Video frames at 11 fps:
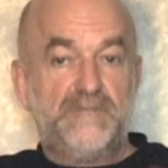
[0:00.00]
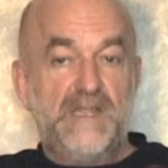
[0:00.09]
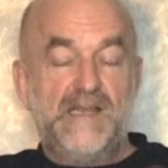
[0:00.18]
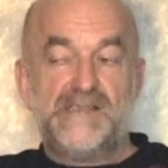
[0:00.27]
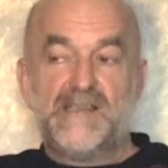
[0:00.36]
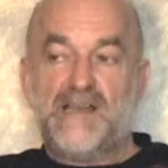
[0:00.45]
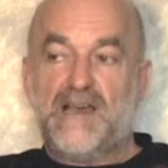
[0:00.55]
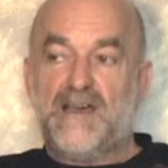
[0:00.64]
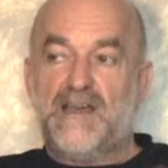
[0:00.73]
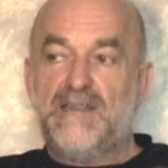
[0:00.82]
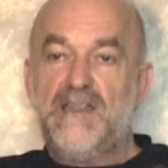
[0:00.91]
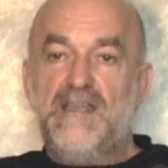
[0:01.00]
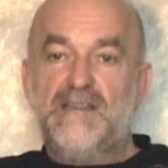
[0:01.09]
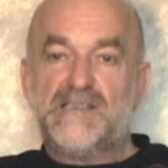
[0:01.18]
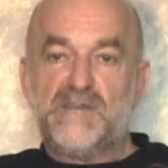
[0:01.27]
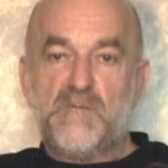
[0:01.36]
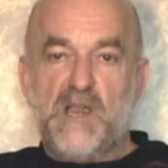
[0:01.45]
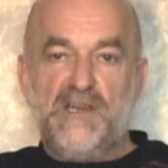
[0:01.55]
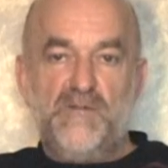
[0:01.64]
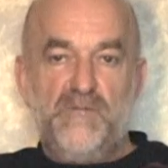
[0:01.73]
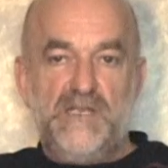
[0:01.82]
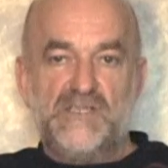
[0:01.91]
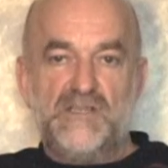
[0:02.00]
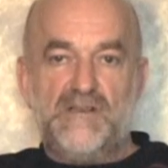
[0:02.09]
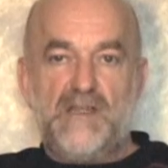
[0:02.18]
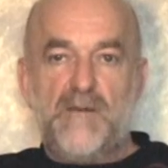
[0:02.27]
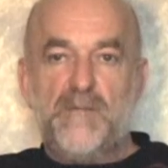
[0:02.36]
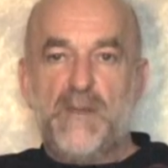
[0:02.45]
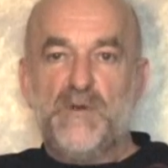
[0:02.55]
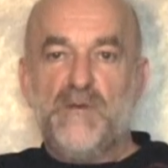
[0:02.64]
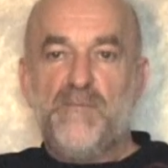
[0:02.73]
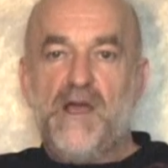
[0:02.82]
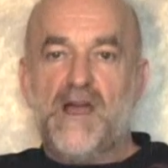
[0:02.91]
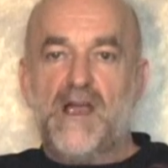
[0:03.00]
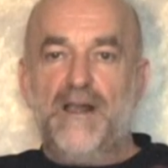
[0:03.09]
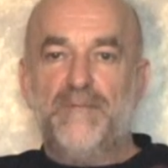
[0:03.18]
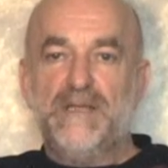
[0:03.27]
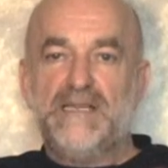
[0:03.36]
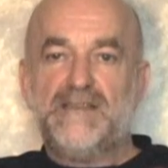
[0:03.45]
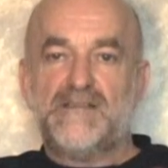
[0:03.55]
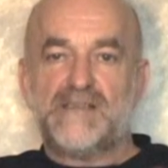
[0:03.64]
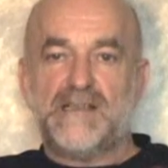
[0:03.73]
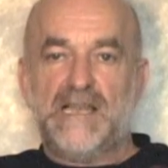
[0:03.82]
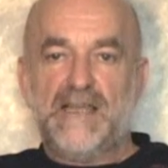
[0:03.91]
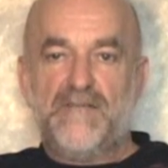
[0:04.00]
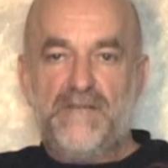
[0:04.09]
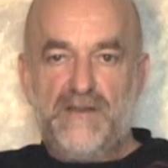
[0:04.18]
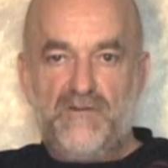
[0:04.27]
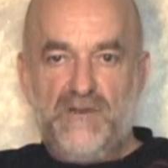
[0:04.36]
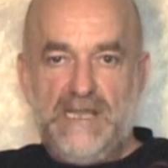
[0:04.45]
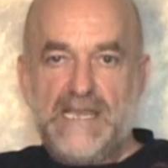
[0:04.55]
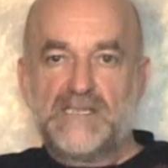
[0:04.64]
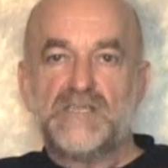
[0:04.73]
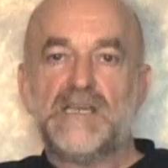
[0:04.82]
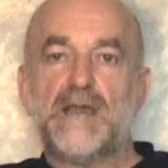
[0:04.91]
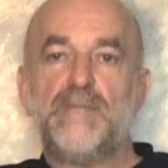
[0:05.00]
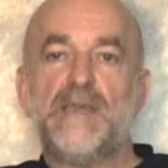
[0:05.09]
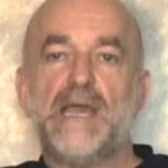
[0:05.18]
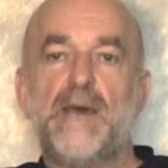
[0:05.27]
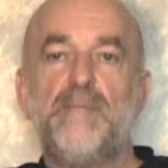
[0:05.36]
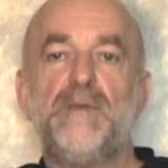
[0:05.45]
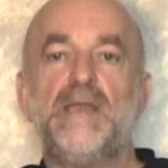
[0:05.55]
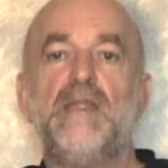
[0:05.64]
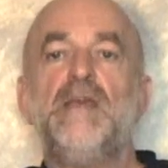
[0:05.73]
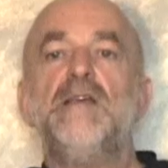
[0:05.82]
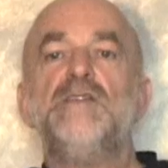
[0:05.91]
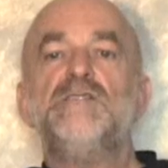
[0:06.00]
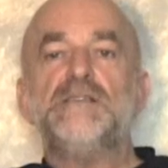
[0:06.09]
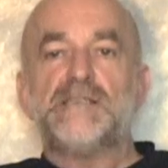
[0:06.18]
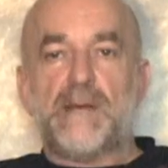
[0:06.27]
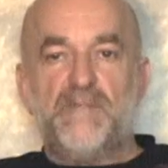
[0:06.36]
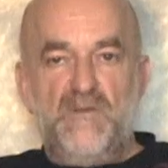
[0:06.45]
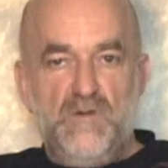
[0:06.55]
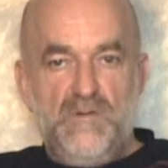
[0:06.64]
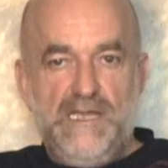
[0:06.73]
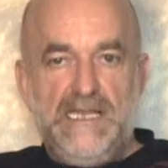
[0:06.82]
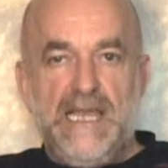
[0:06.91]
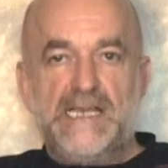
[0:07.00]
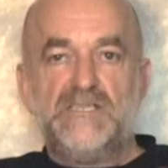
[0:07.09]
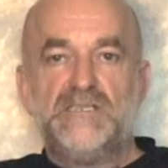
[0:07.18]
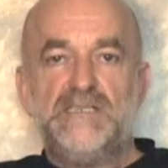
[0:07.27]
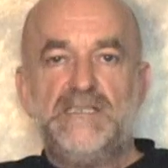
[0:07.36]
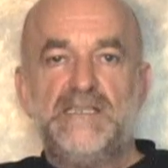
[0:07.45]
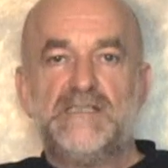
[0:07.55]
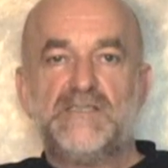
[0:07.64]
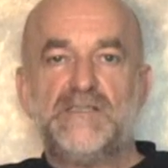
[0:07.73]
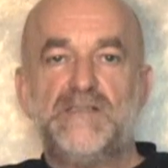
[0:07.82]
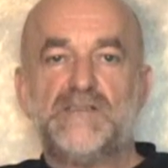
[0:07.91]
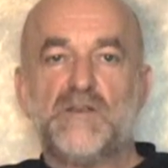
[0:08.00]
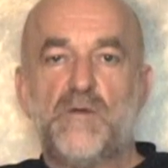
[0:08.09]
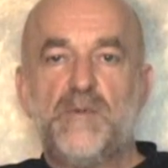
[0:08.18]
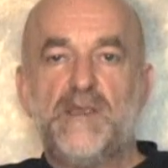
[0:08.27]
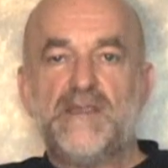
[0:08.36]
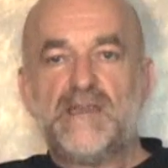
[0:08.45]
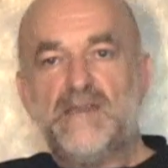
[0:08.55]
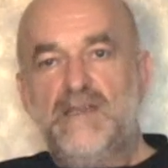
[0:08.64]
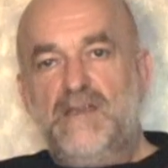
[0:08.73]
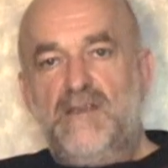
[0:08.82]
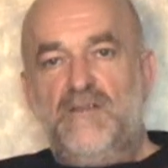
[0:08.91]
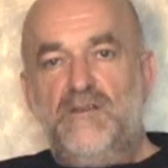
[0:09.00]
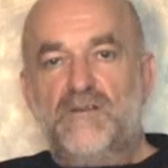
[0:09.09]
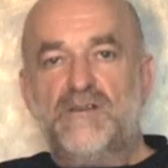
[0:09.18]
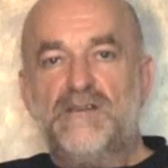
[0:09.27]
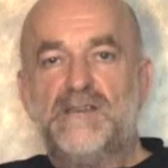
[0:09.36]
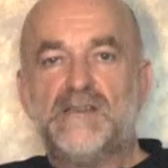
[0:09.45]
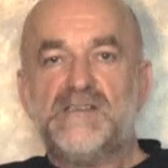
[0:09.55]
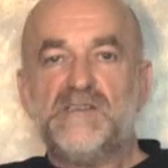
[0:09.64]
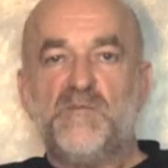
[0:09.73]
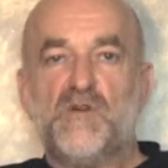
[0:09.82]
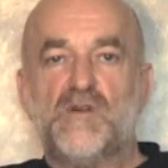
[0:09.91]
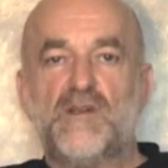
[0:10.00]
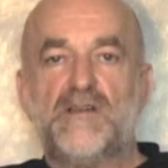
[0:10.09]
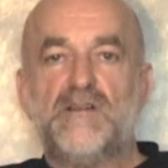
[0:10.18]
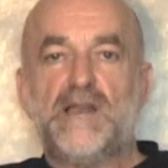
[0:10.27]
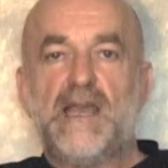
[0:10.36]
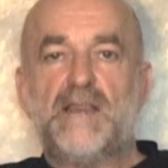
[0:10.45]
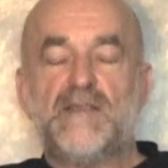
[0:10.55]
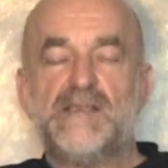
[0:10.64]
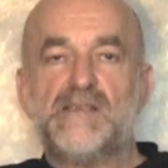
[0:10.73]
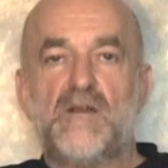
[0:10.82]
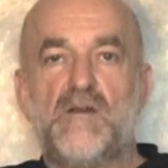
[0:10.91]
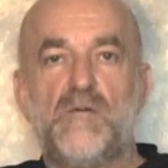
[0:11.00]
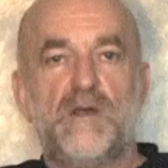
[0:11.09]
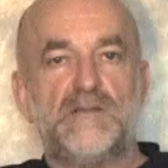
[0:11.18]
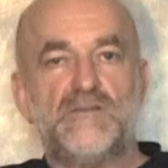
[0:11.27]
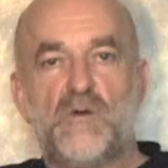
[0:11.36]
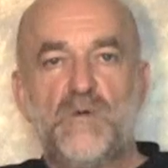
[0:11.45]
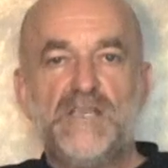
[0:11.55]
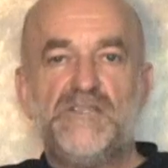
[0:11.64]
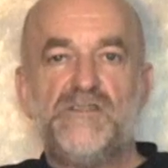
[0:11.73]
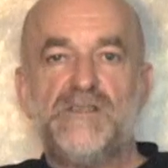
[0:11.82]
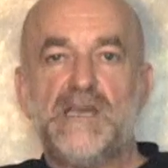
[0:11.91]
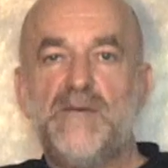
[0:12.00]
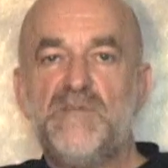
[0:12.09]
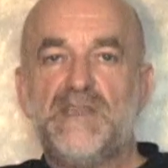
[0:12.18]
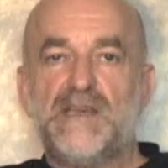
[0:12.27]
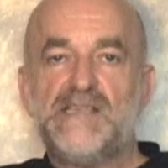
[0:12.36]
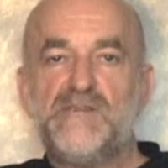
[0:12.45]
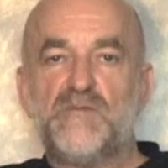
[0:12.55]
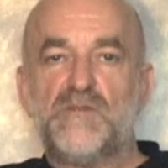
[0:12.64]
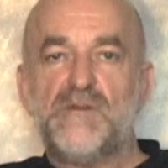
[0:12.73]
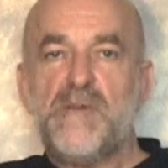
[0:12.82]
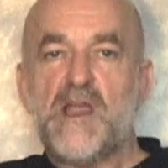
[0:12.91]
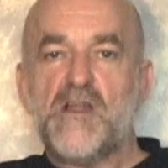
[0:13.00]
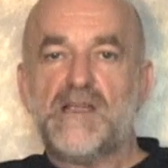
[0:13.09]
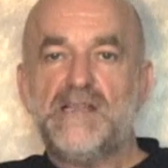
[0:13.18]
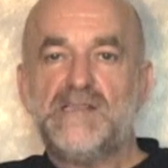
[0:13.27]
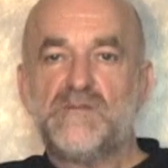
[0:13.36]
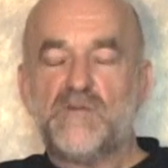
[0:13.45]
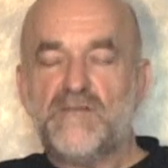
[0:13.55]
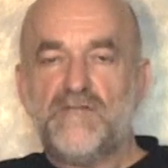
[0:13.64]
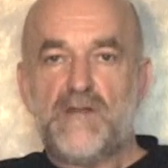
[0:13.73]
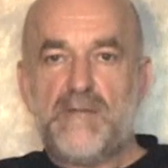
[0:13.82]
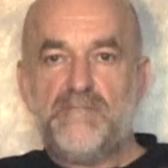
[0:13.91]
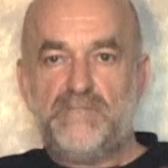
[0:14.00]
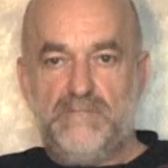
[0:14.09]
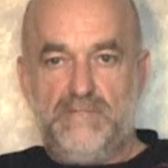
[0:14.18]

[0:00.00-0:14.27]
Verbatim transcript: And I said, hi, this is Margaret Mitchell, our member of Parliament. There's a federal election coming up, and she's up for re-election, and she's hoping that you could uh, support her and that. And they said, oh, well, don't waste your time with us. We're Americans. We're from